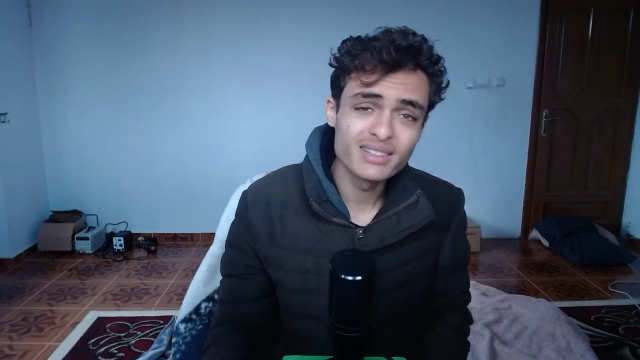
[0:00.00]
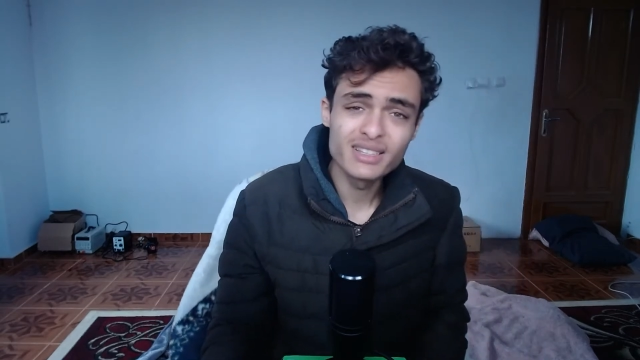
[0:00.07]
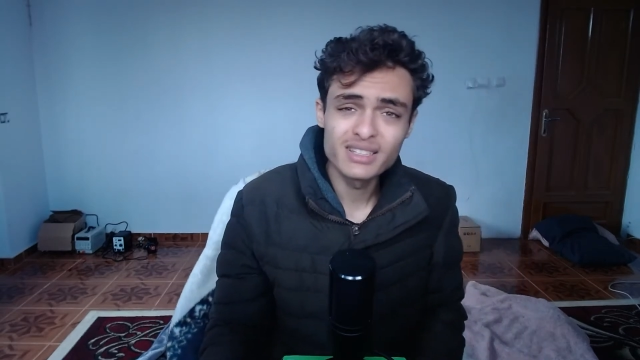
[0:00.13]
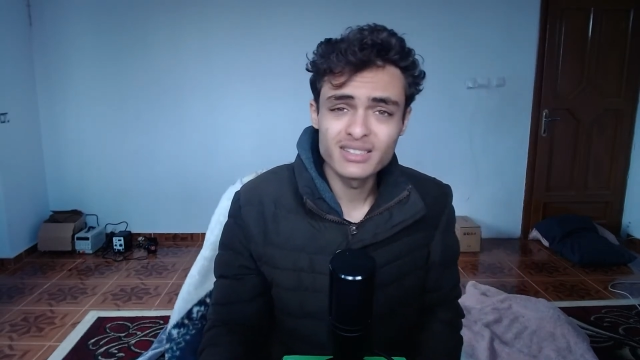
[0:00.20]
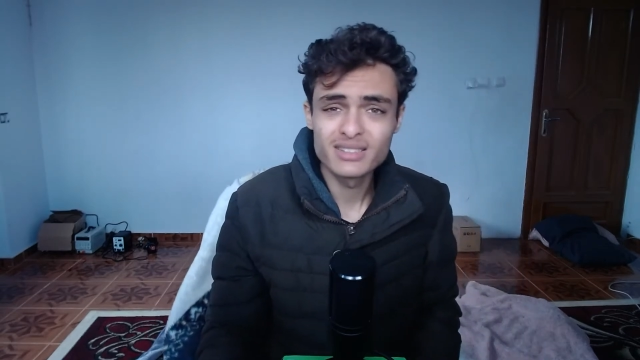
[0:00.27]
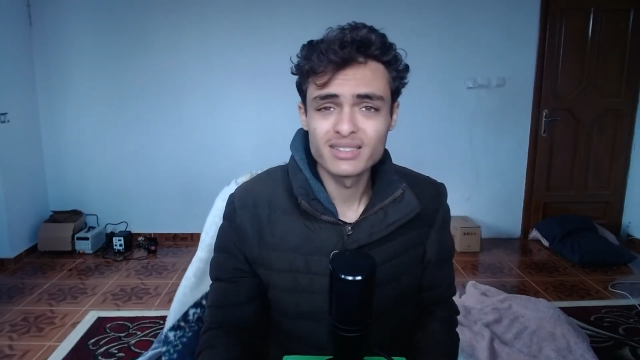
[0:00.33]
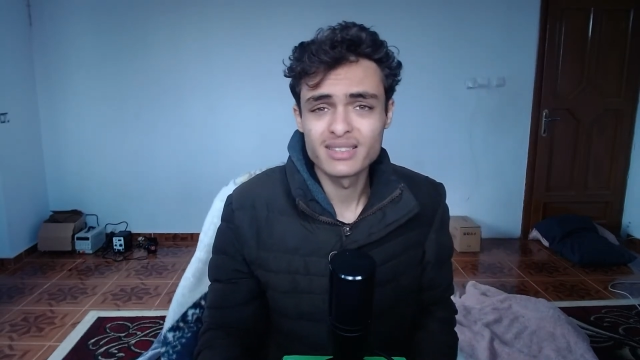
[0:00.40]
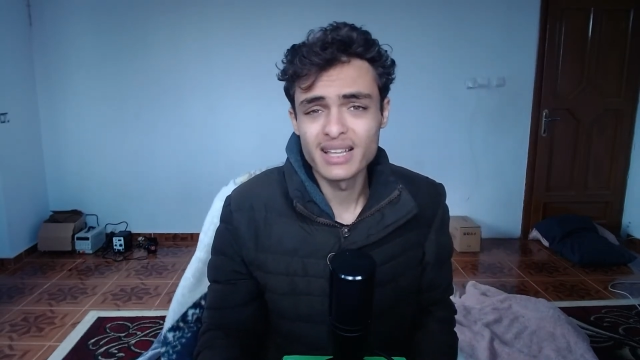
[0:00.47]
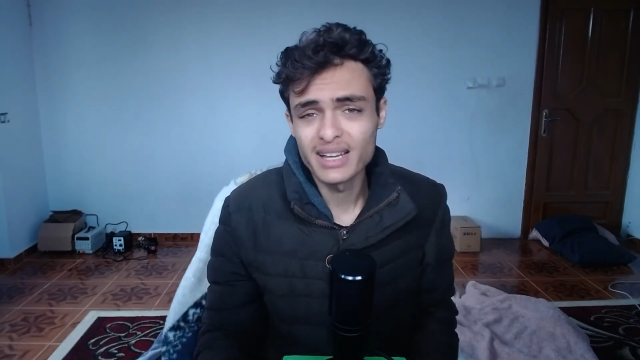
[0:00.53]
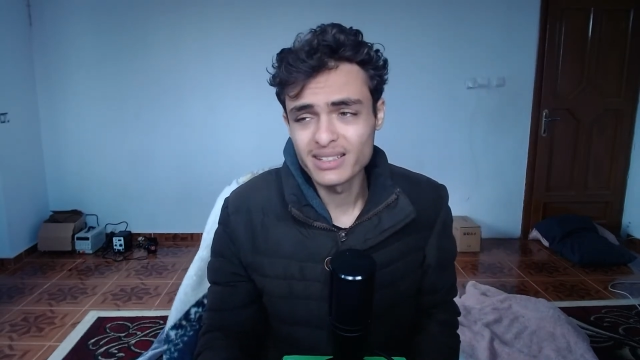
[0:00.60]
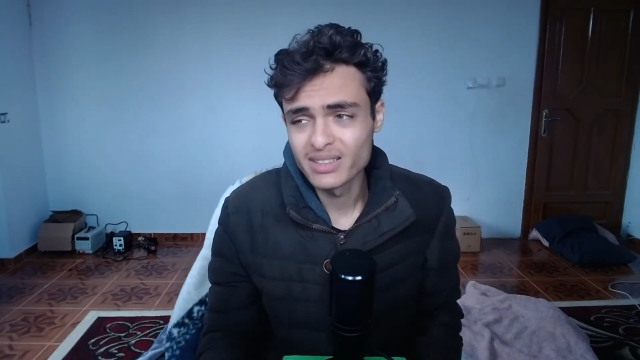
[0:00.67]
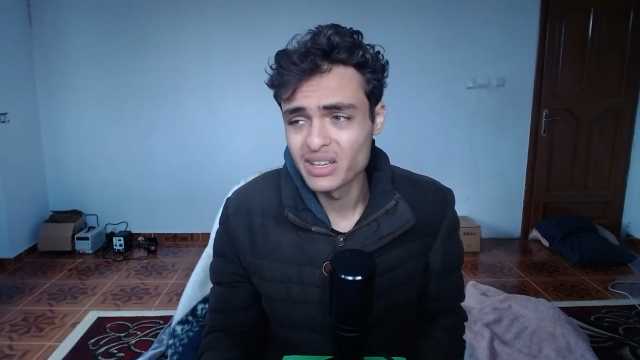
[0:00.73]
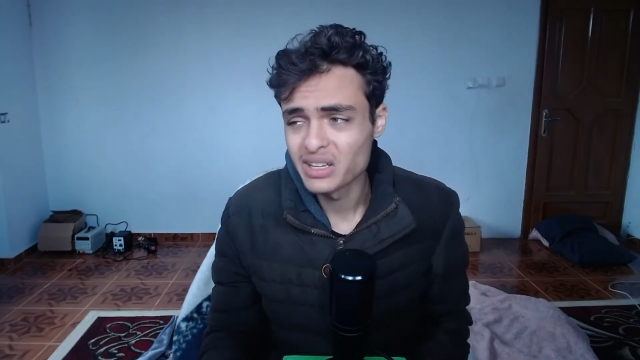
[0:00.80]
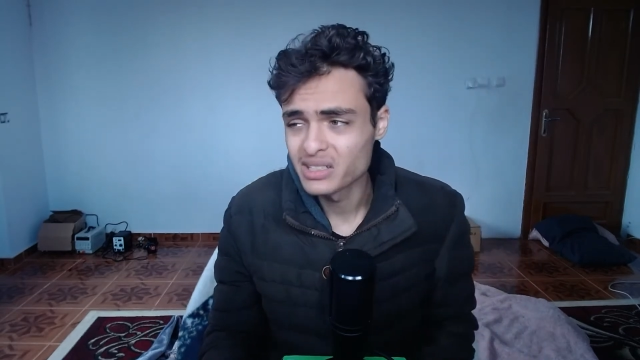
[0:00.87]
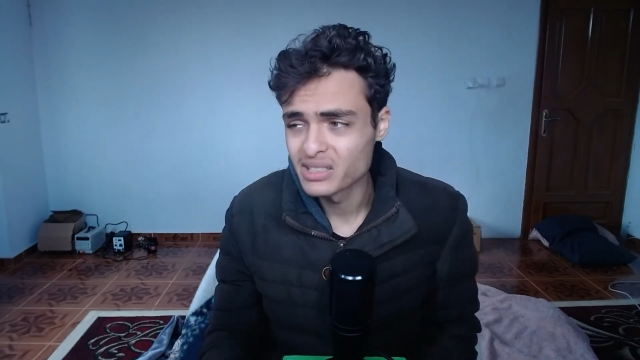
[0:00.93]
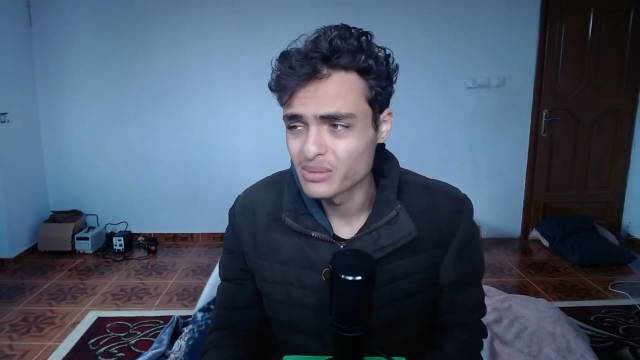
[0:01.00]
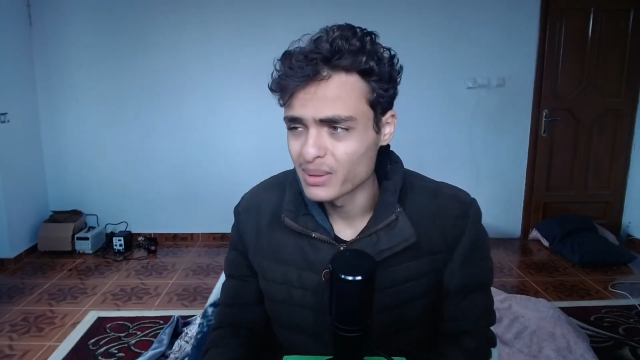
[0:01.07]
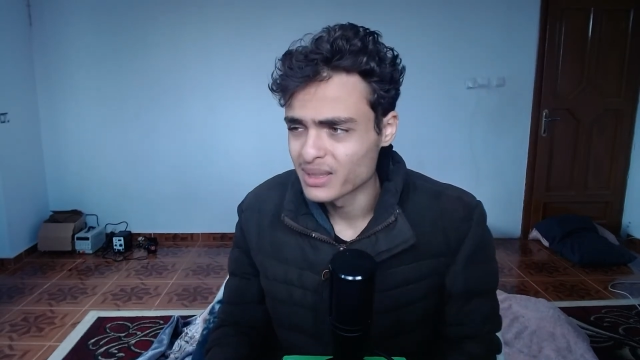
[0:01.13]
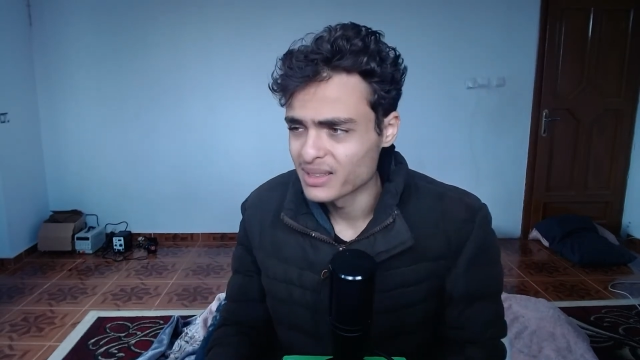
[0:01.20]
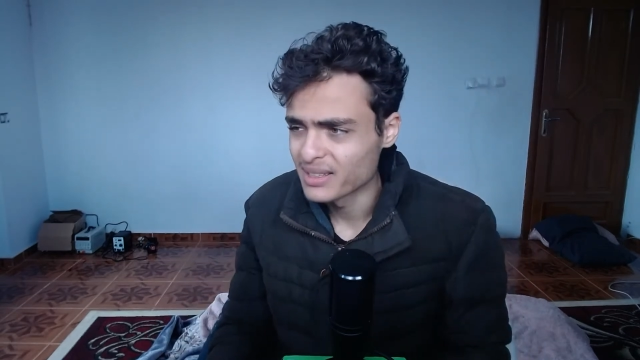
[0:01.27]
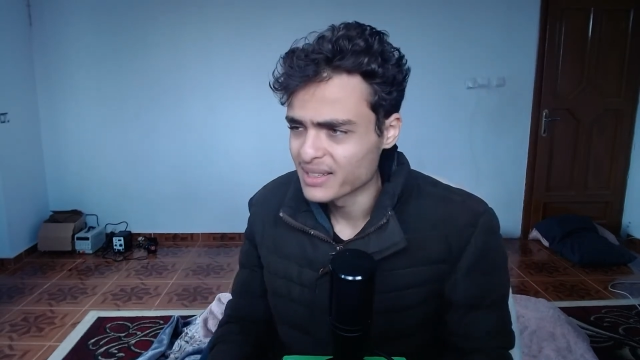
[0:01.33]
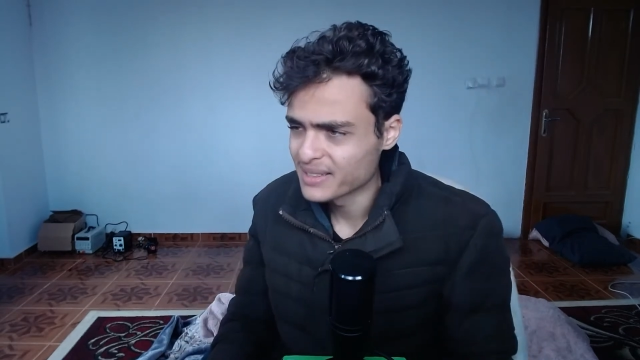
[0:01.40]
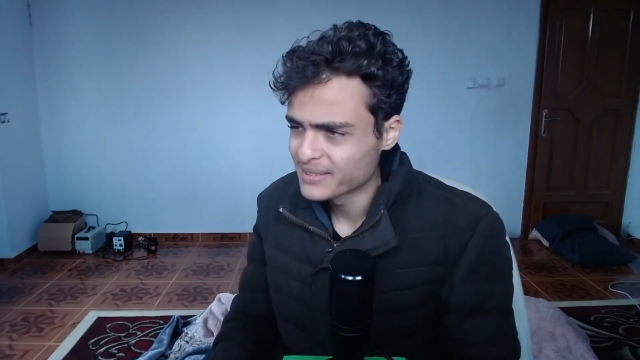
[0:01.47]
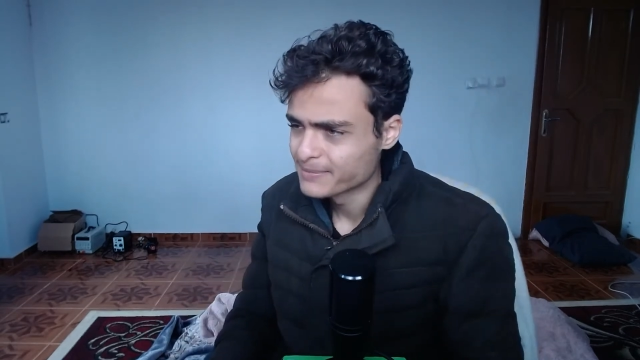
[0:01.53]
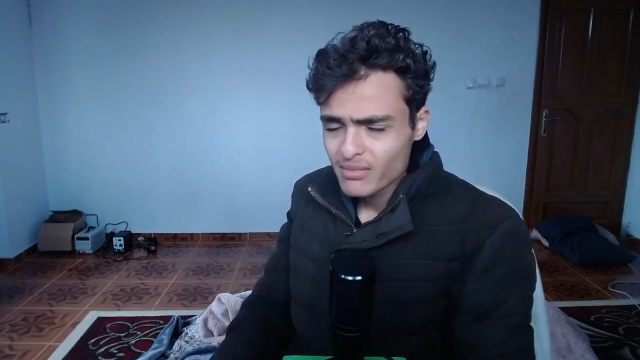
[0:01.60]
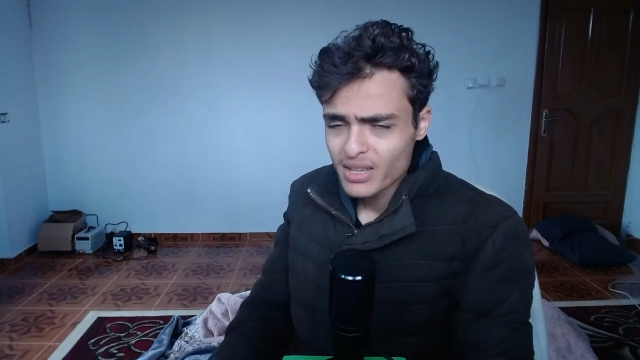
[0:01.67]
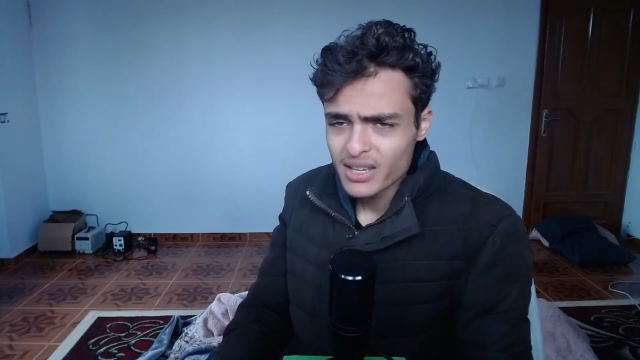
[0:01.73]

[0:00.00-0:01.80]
these tactics, but like,